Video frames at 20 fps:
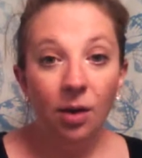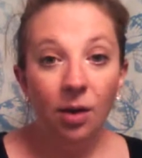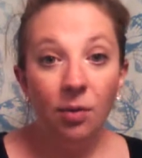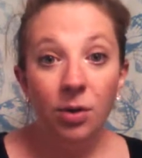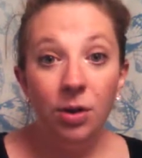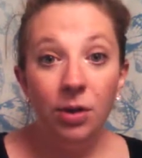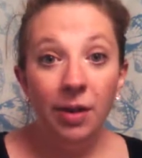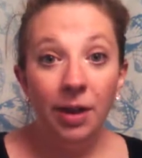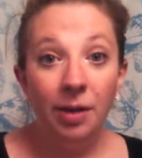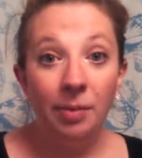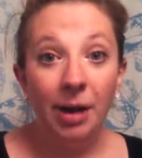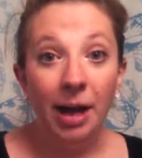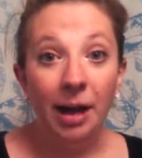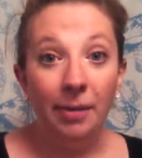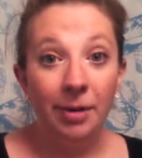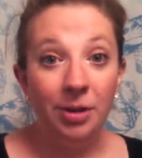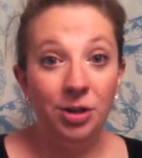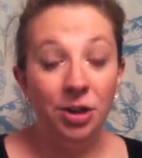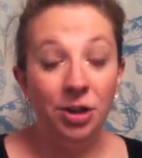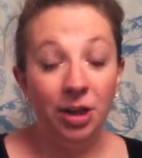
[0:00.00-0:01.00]
when you think about how
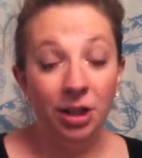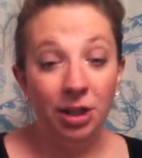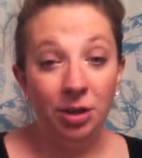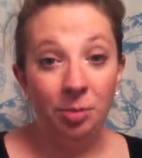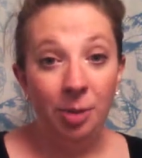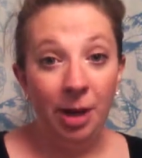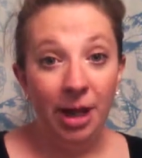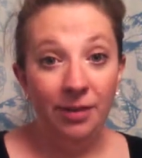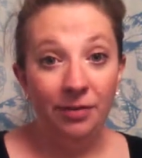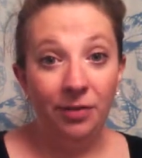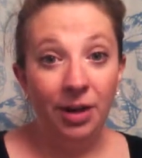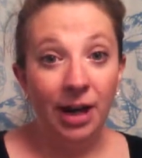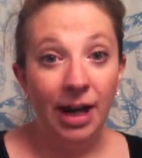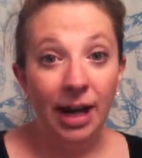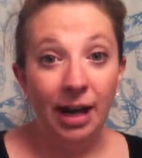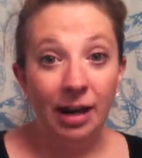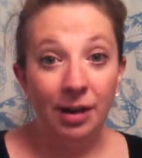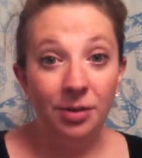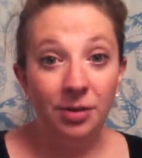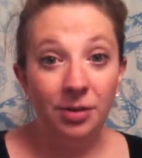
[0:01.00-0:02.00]
much you pay for a
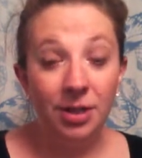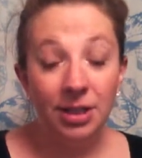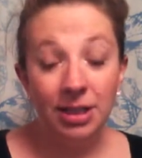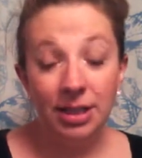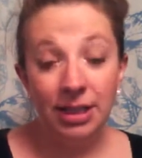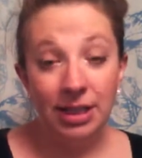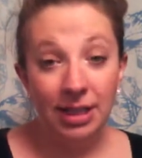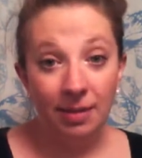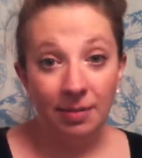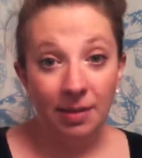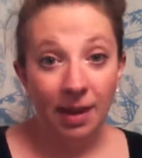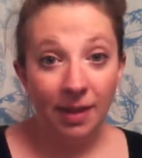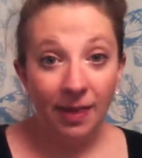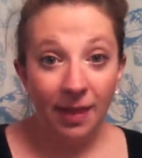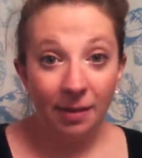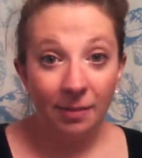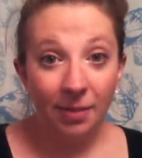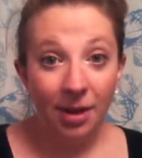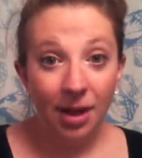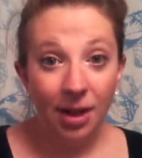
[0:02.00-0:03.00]
house, doesn't seem like
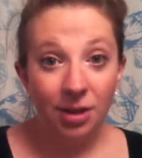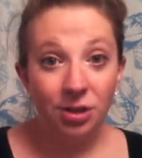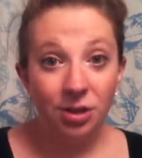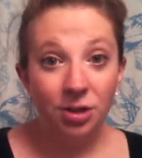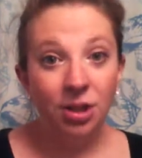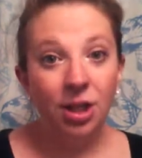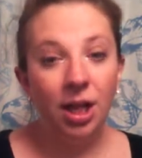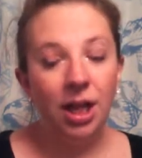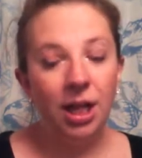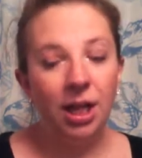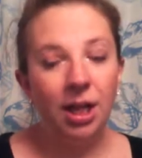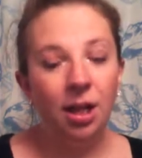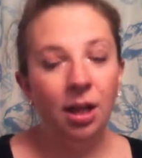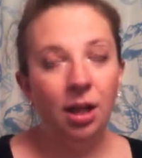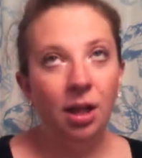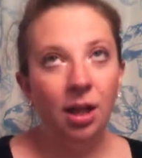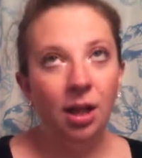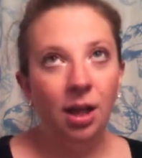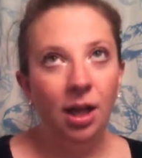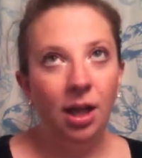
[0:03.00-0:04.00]
that much.
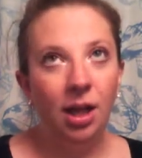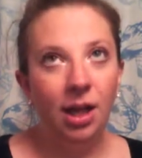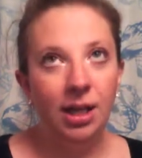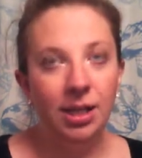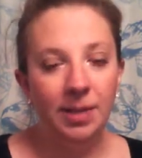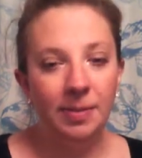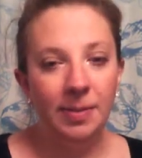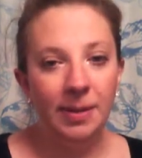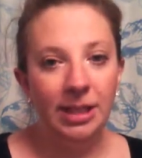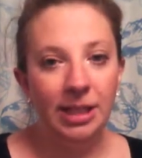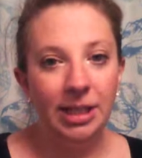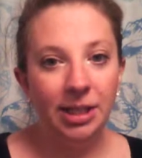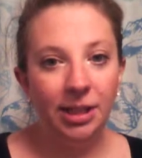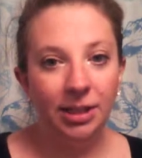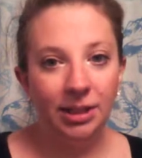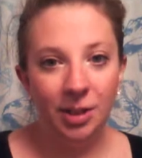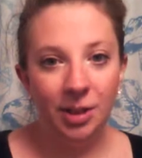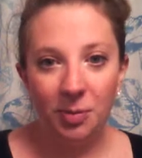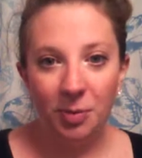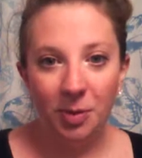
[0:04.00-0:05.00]
It's a big deal
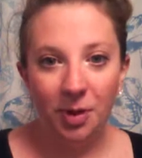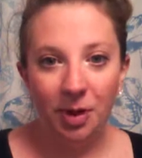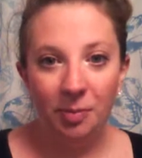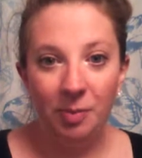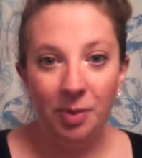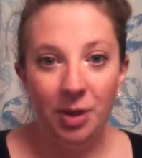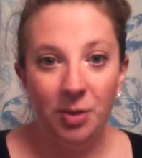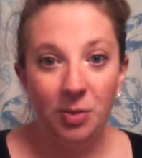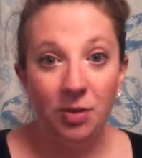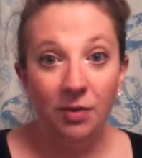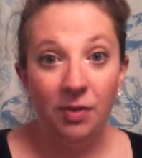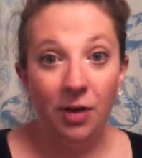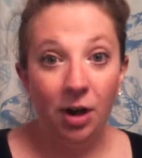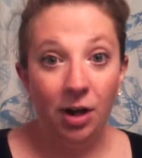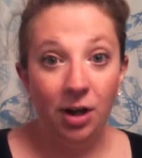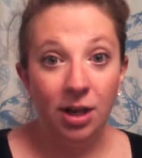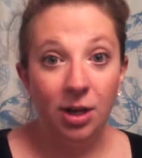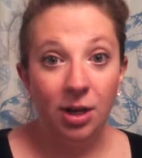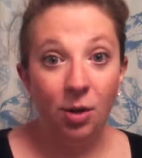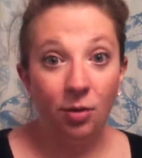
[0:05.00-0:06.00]
at this point because we've
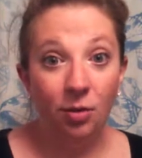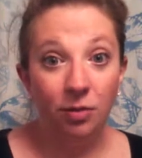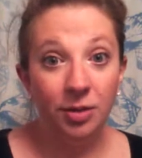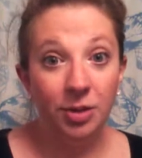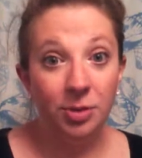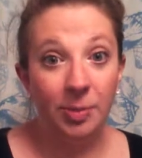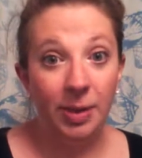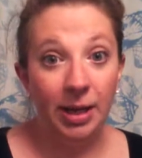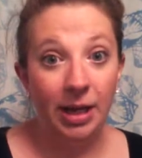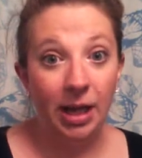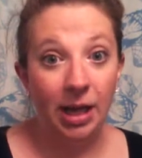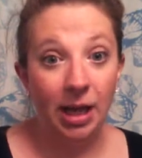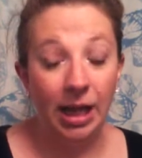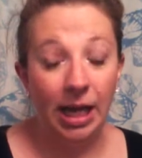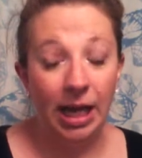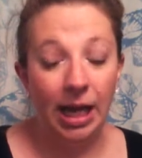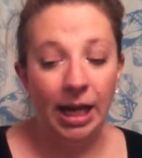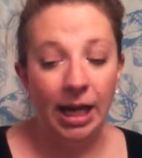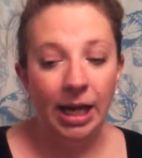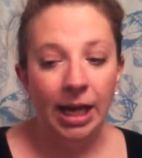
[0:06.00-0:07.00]
already overspent a
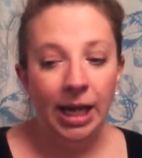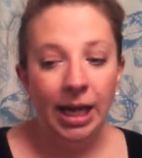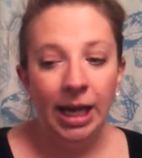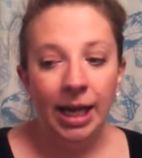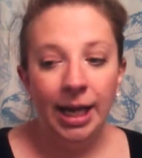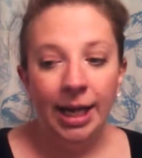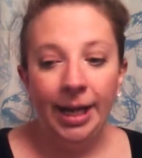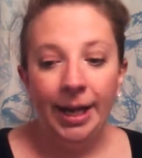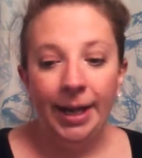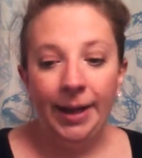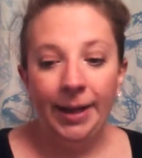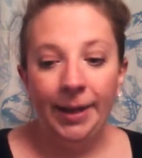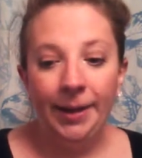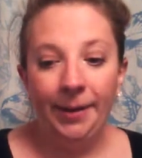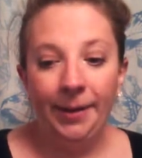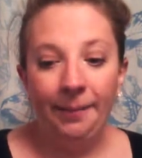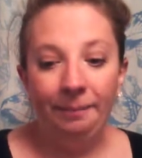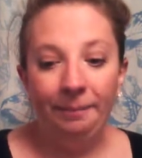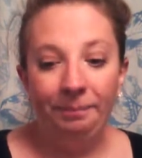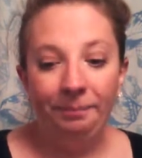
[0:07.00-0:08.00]
lot
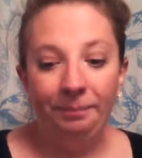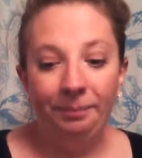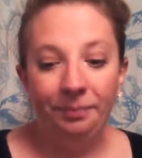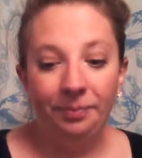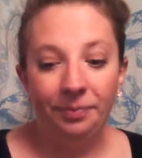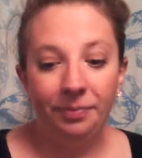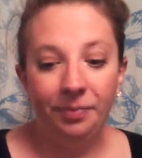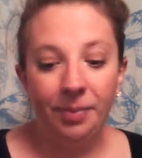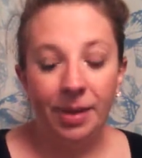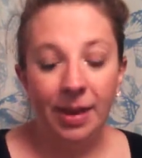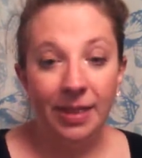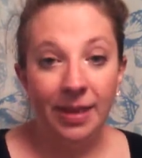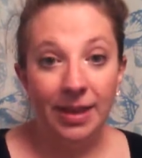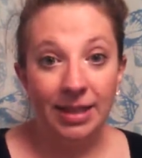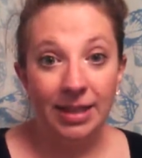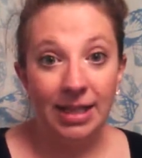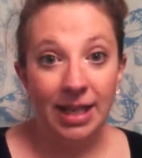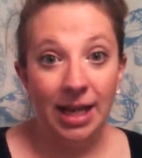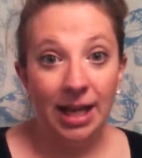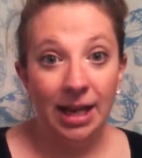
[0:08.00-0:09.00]
by
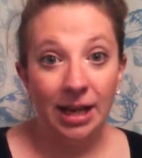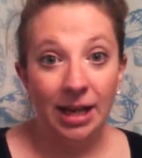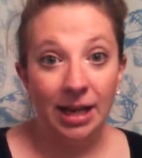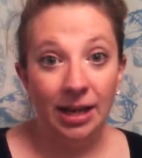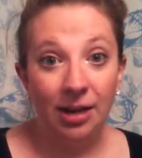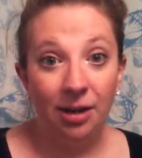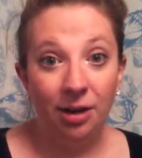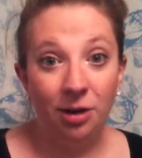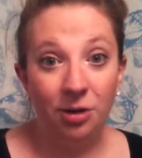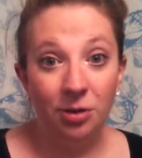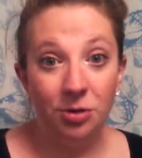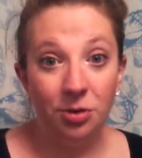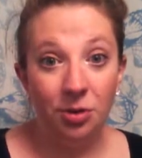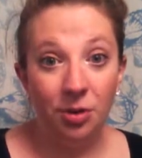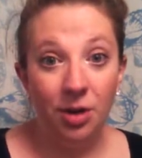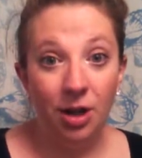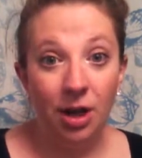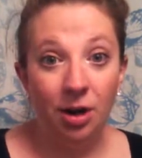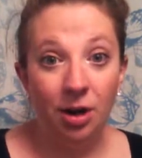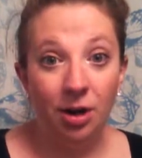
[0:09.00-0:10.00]
things not in our
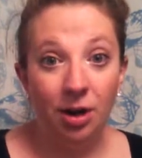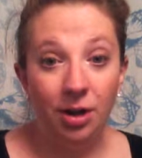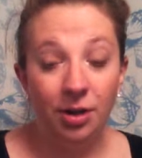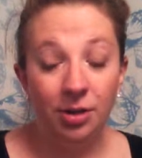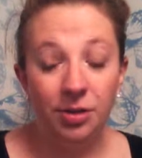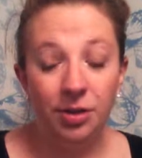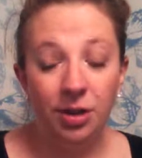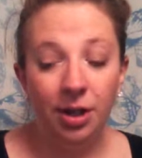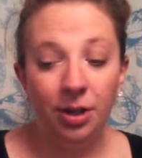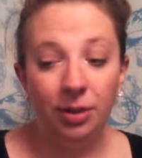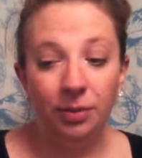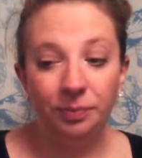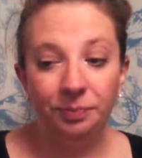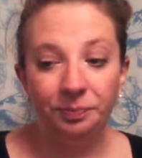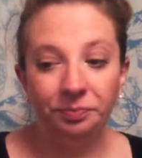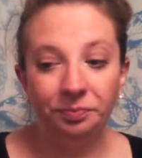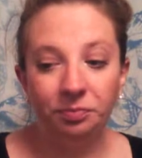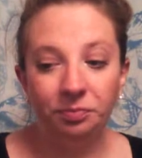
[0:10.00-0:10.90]
control at all. So,